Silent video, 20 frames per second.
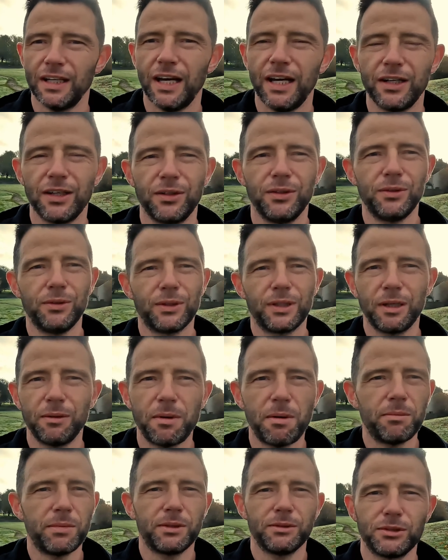I don't know, I
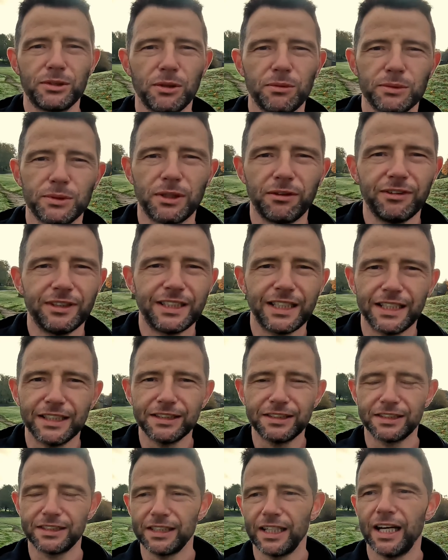can't remember, it was some sort of a
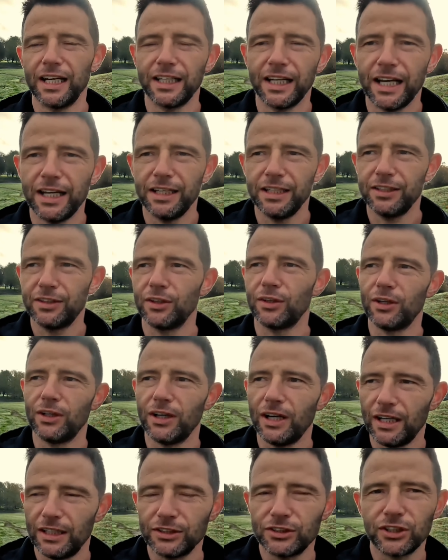dance, and I
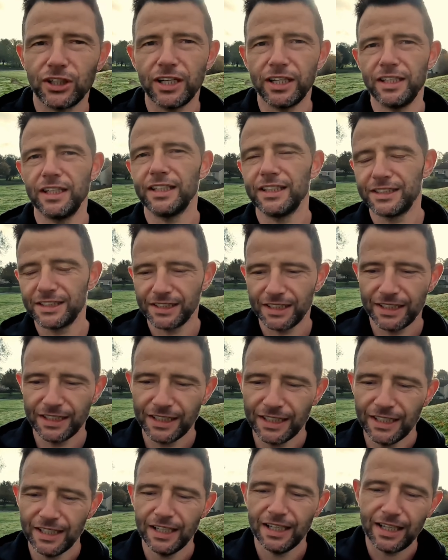thought I'll try this,
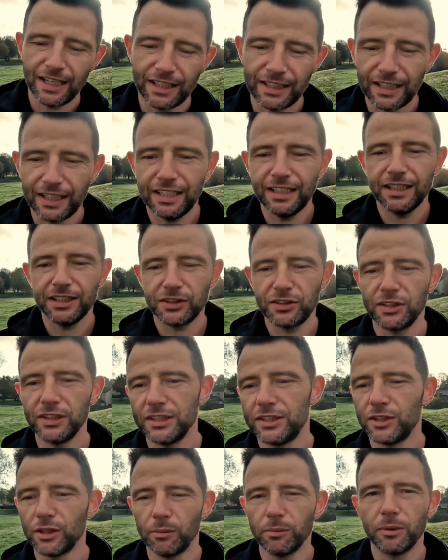and I
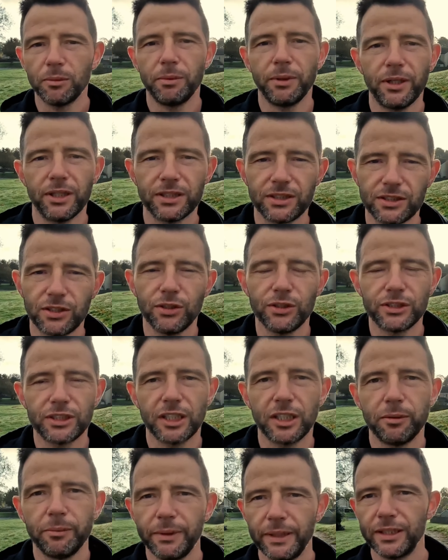literally jumped about 2
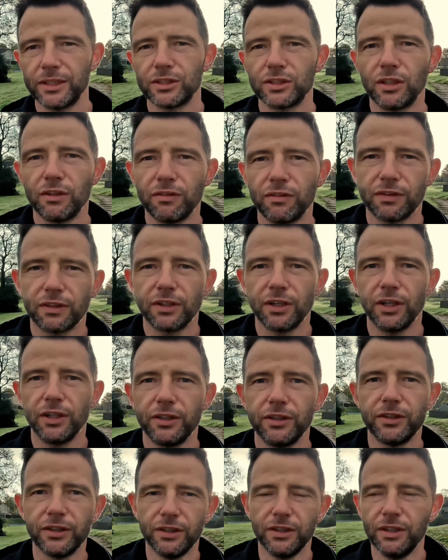centimeters off the
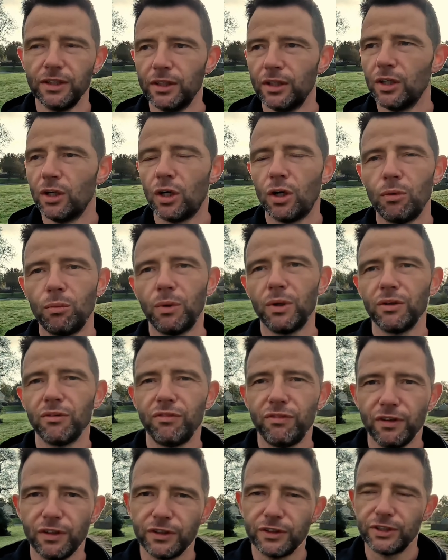ground on one
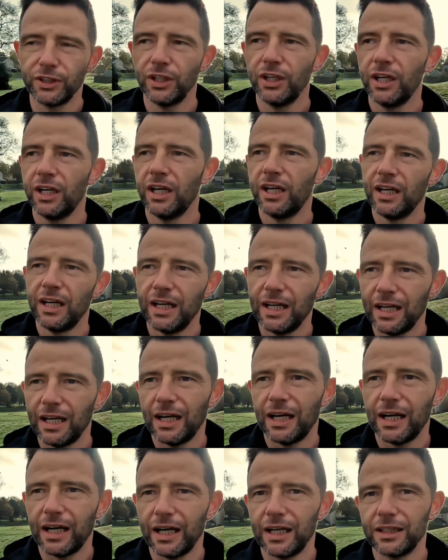foot,
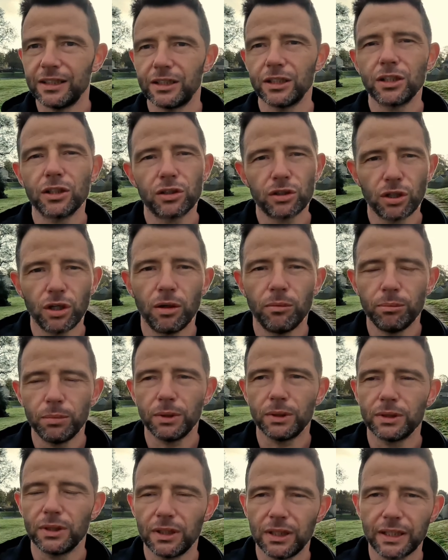and
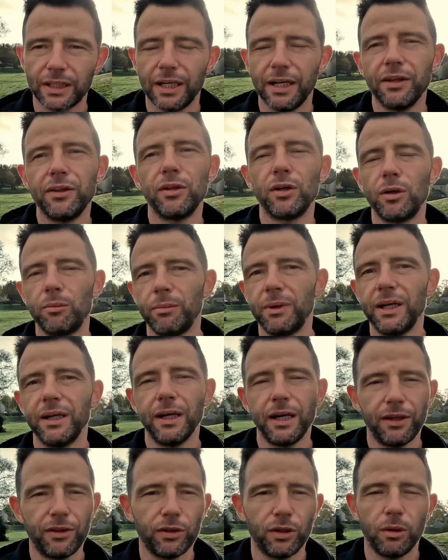crumbled. Like I thought
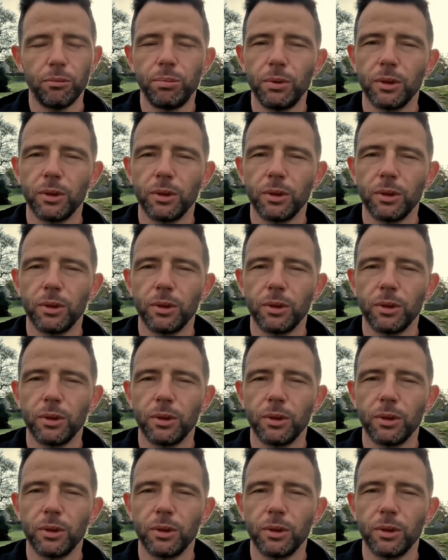I